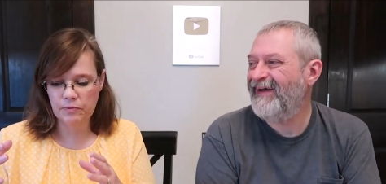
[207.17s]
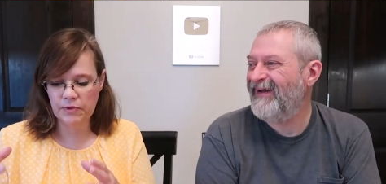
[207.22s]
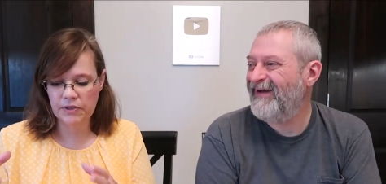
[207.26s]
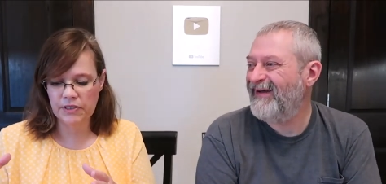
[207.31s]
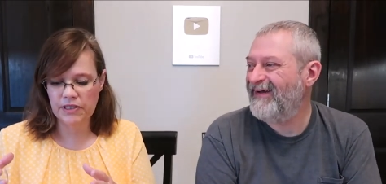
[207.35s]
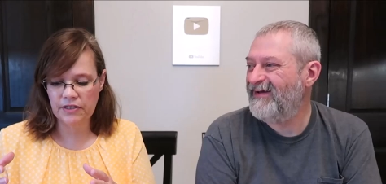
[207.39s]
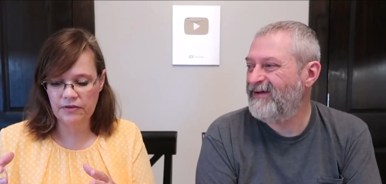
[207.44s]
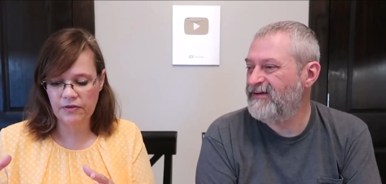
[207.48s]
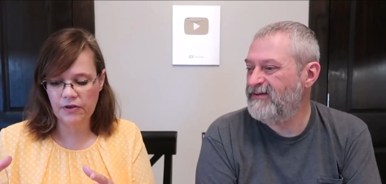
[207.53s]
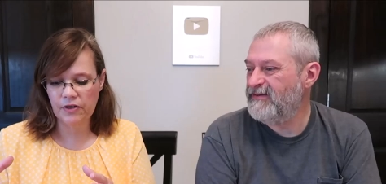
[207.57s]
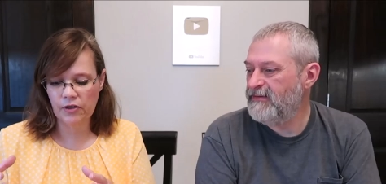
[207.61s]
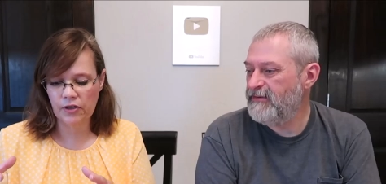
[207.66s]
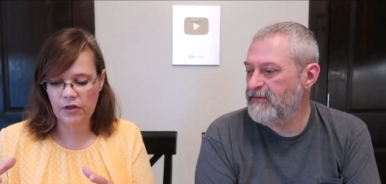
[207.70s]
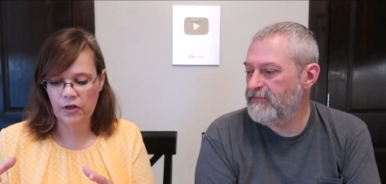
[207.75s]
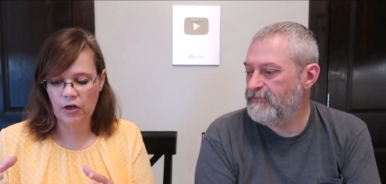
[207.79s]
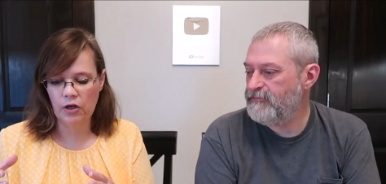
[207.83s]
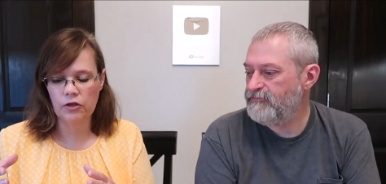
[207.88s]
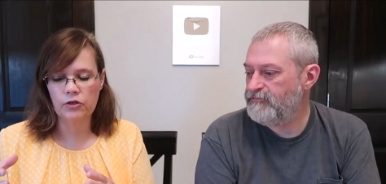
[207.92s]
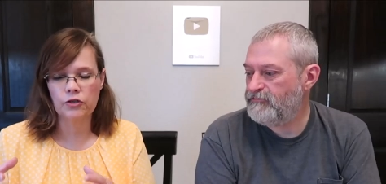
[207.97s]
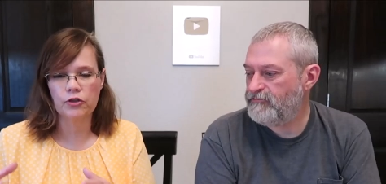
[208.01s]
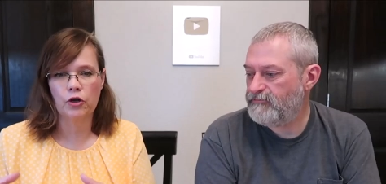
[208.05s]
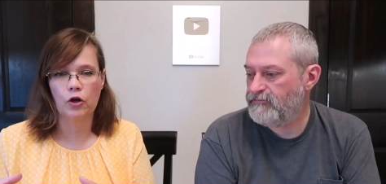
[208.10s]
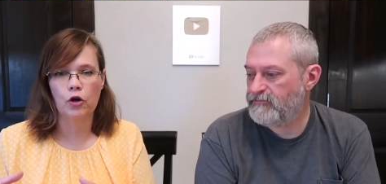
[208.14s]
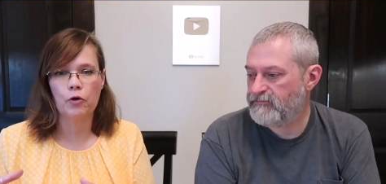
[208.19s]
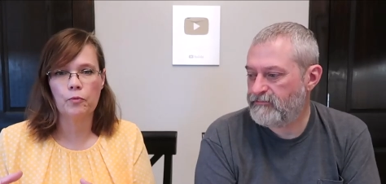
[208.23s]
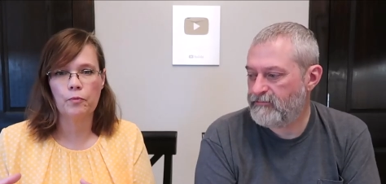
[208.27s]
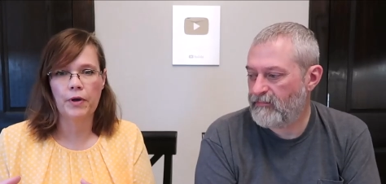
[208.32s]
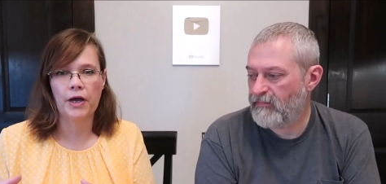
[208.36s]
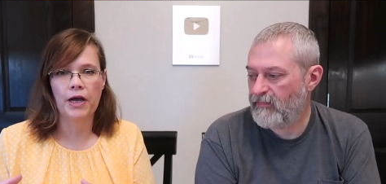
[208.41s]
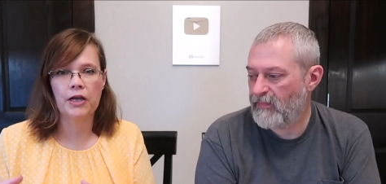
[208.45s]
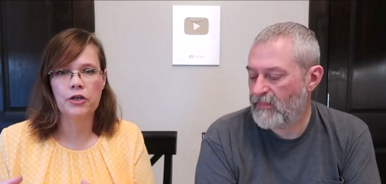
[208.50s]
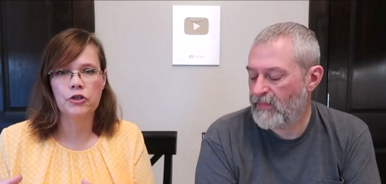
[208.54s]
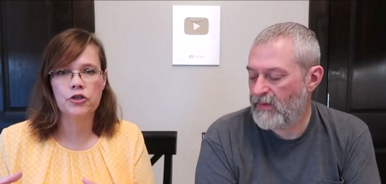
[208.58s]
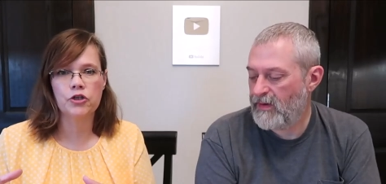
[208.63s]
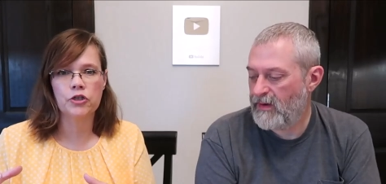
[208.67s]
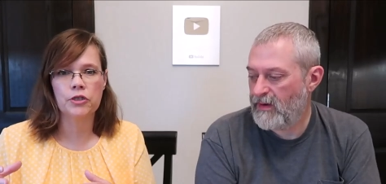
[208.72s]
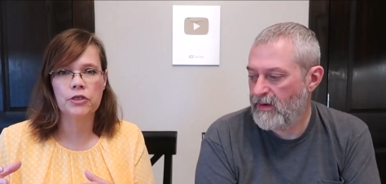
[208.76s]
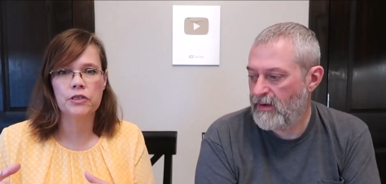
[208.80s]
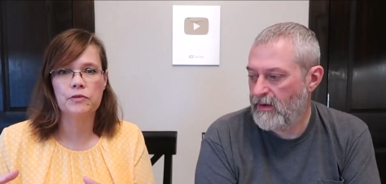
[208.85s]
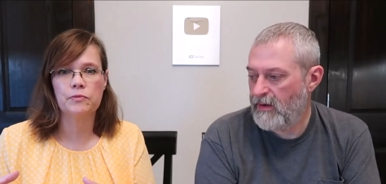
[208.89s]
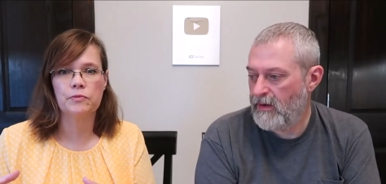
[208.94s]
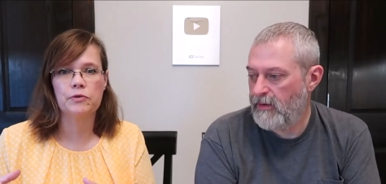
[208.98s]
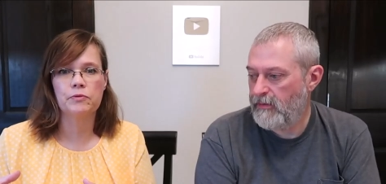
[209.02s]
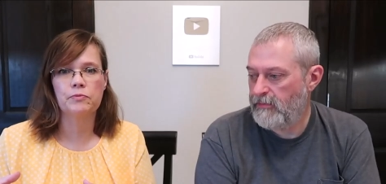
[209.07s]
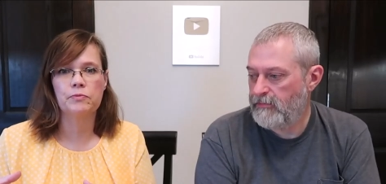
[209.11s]
Speaker 1: specifically called Dark Passion. It's
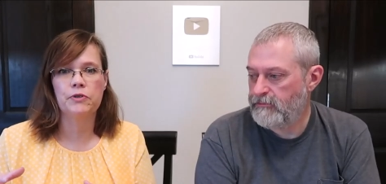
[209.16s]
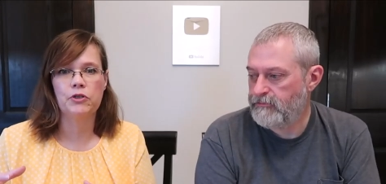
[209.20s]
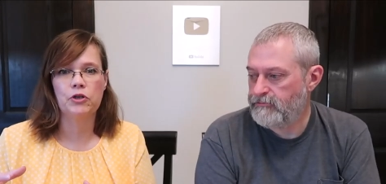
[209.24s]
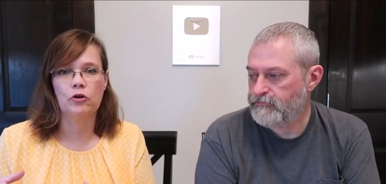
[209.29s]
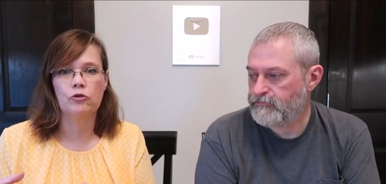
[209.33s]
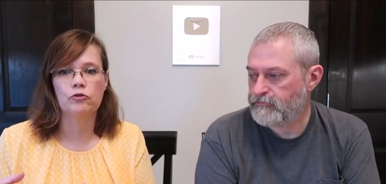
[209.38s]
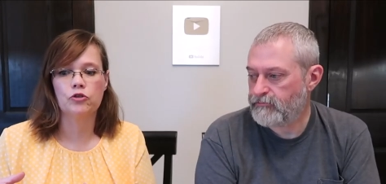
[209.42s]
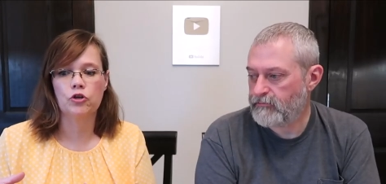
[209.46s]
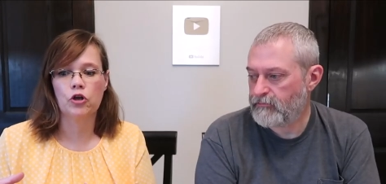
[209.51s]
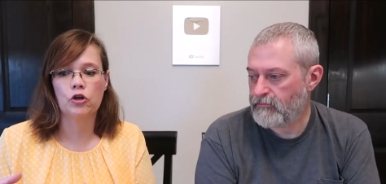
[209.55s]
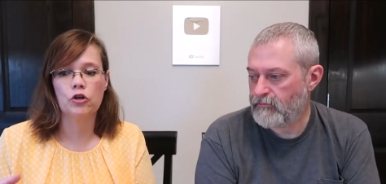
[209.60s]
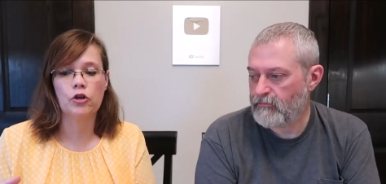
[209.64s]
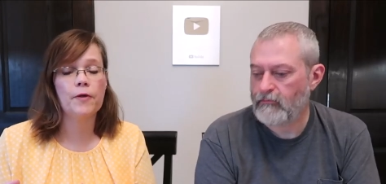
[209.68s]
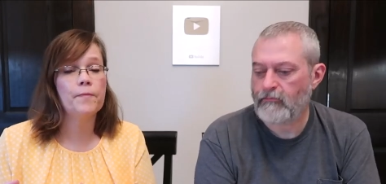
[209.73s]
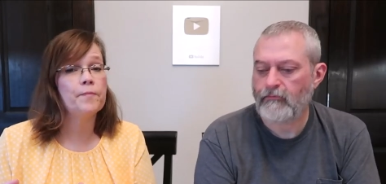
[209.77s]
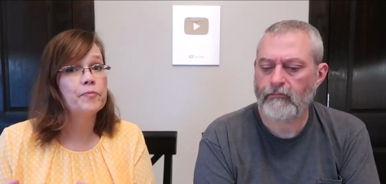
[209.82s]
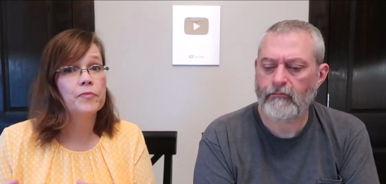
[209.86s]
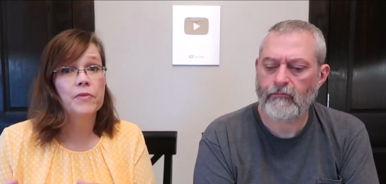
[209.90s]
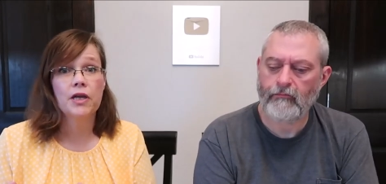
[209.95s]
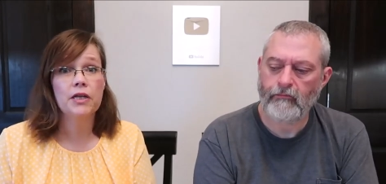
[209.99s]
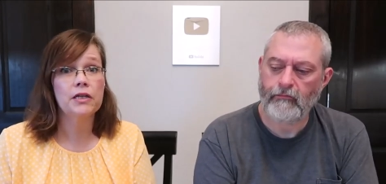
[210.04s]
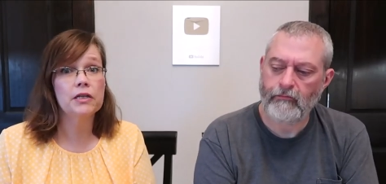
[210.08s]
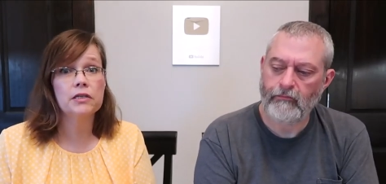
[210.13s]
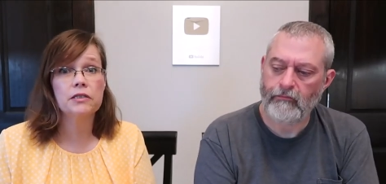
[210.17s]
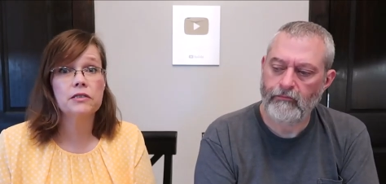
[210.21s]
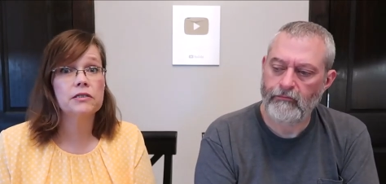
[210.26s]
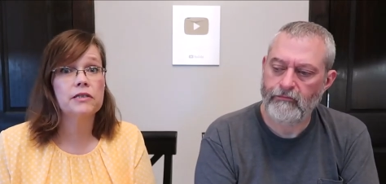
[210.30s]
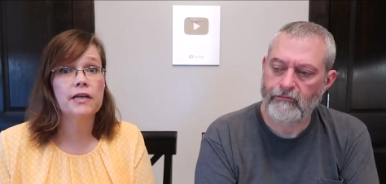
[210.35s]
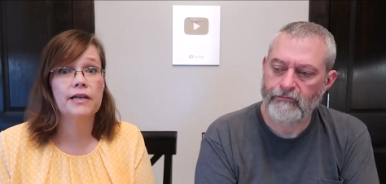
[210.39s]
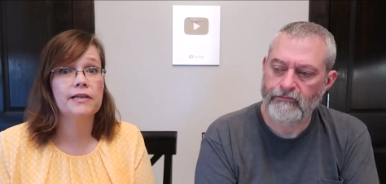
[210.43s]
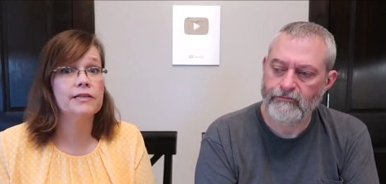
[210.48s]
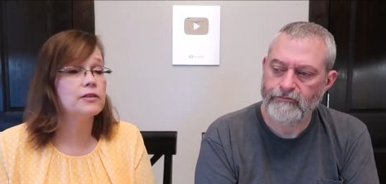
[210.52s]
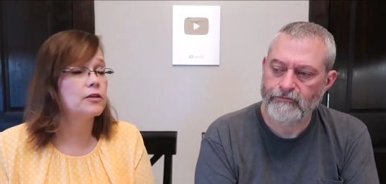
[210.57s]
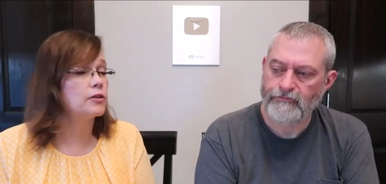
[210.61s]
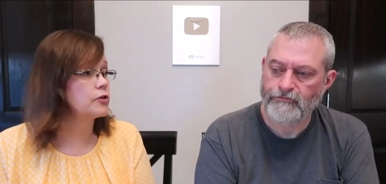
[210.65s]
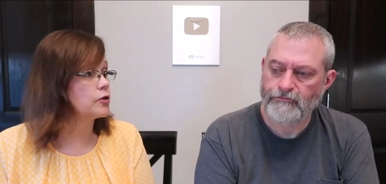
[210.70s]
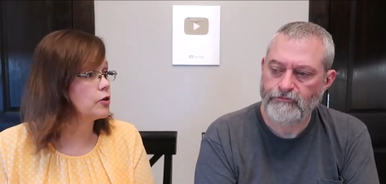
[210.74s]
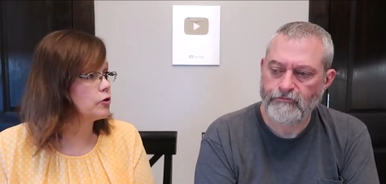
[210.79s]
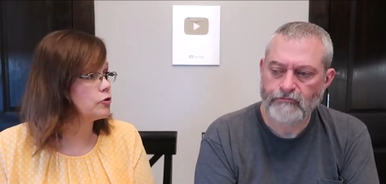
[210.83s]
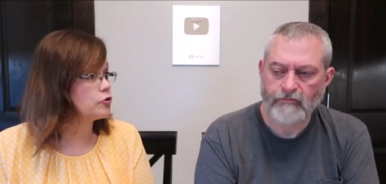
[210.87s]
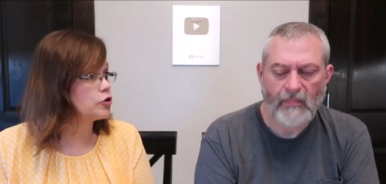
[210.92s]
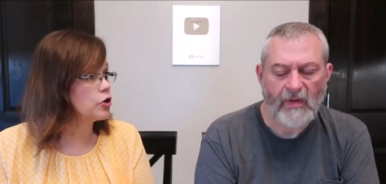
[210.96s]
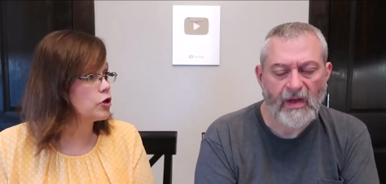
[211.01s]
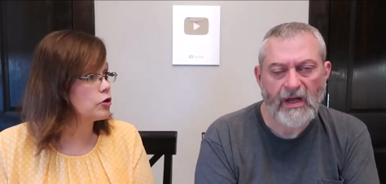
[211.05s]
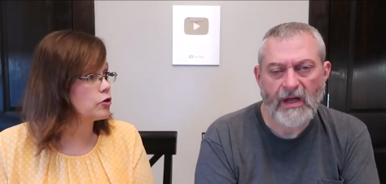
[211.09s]
supposed to be dark chocolate. It doesn't taste like
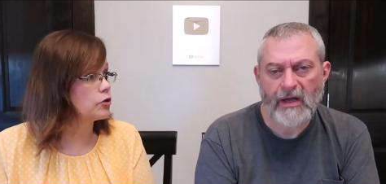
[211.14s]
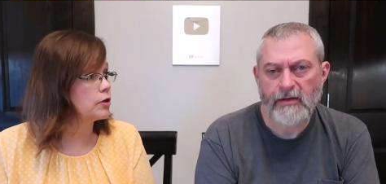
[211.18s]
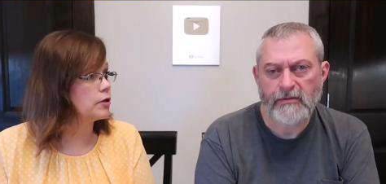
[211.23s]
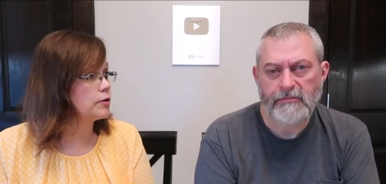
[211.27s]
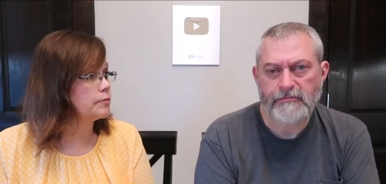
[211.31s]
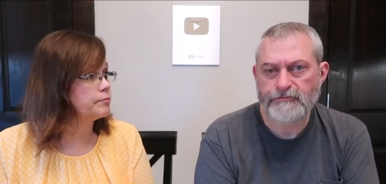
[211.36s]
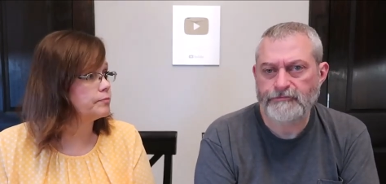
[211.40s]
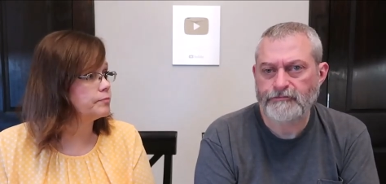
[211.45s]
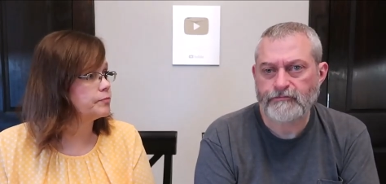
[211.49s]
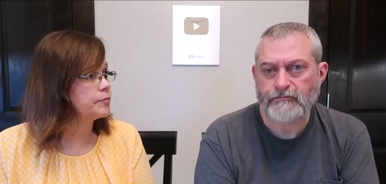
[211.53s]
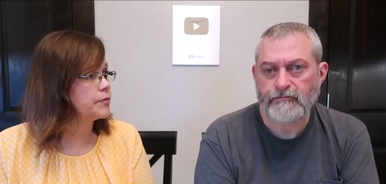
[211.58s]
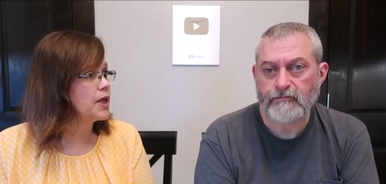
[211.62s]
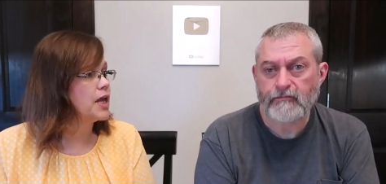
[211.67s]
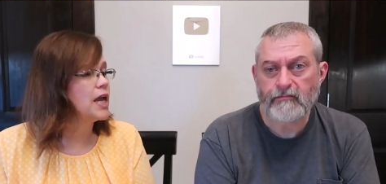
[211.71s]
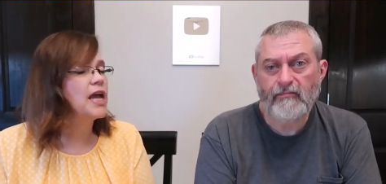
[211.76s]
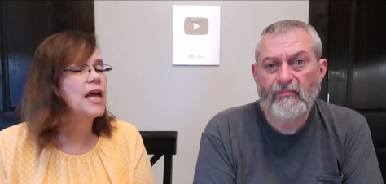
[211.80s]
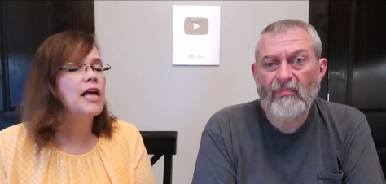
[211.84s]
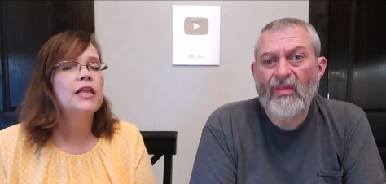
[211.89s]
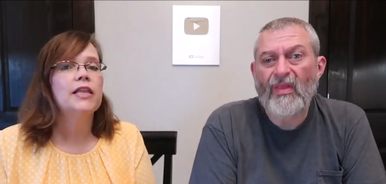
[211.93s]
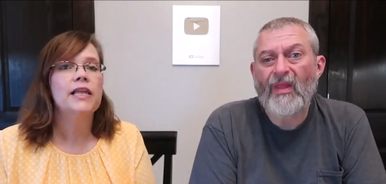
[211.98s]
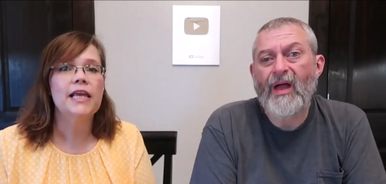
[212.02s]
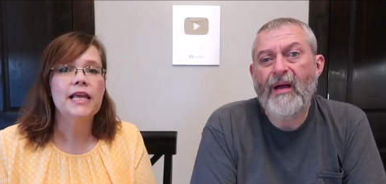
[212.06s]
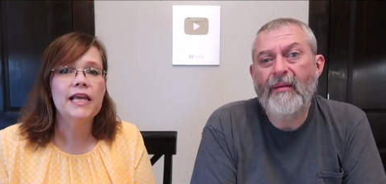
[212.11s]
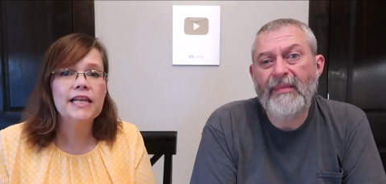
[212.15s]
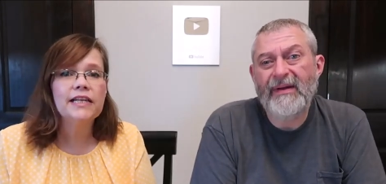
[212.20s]
dark chocolate. No. I